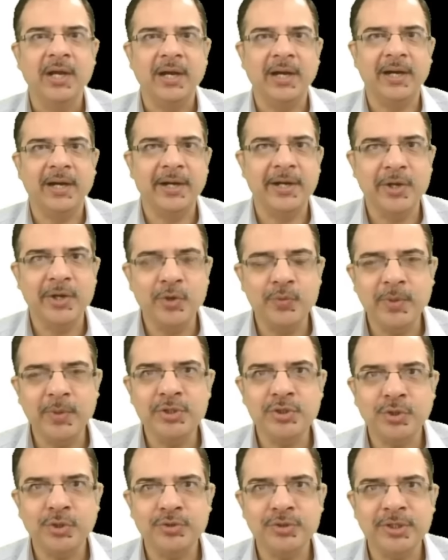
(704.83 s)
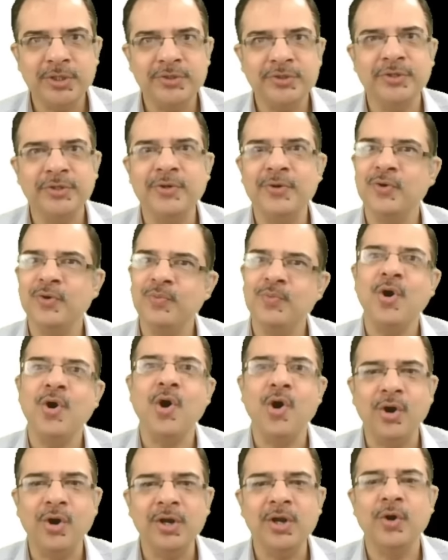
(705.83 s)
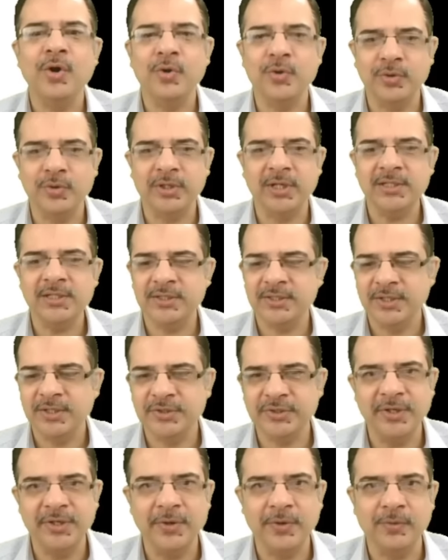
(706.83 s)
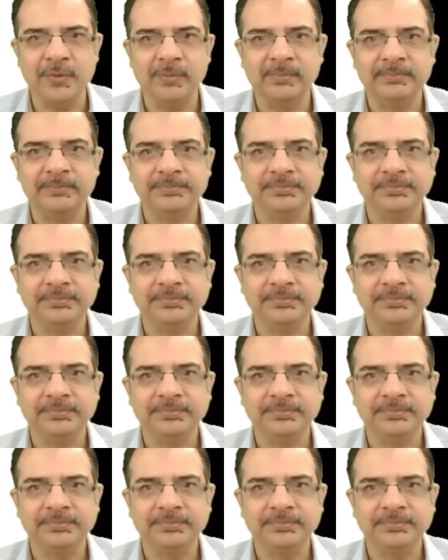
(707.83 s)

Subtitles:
Dubin-Johnson syndrome or Rotus syndrome.